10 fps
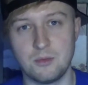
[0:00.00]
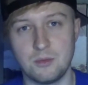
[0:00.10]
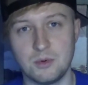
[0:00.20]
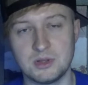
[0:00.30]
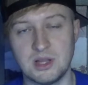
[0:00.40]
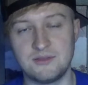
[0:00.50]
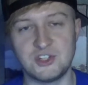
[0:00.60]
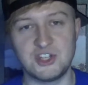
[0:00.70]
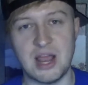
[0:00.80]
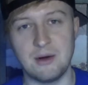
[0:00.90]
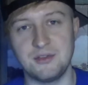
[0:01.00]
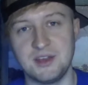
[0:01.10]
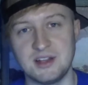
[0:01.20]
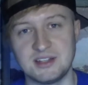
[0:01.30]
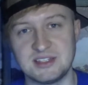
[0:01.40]
Would love to chat with you
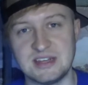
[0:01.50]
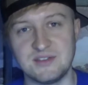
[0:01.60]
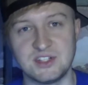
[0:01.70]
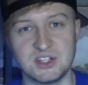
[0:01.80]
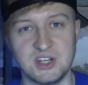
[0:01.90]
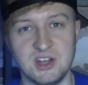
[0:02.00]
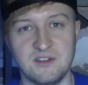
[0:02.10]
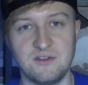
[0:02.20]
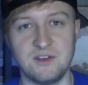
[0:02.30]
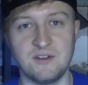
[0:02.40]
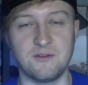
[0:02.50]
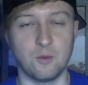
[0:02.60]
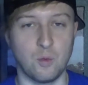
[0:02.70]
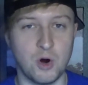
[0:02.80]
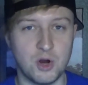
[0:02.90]
and see if it's a good fit for
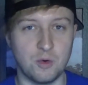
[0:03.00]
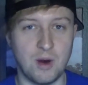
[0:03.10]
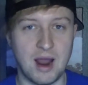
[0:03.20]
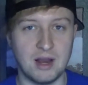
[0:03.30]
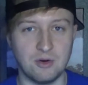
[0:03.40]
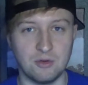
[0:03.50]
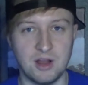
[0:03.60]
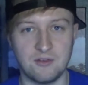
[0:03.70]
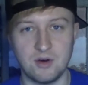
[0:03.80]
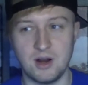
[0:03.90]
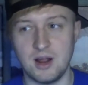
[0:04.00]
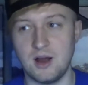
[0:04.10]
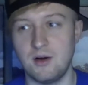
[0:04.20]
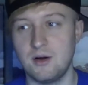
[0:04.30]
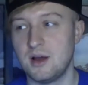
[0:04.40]
where you're at in your life right now.